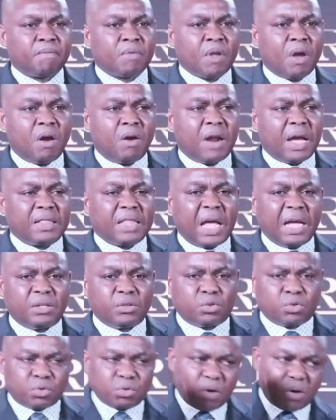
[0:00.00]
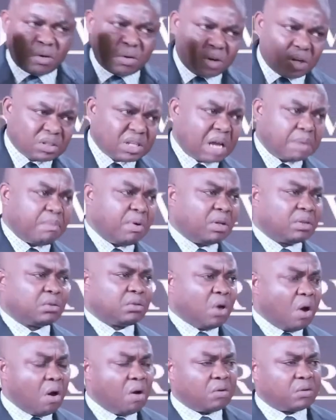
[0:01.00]
All right? And sow not among
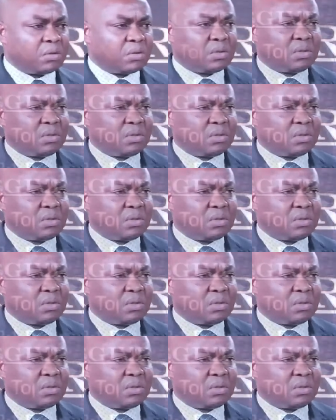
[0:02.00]
thorns.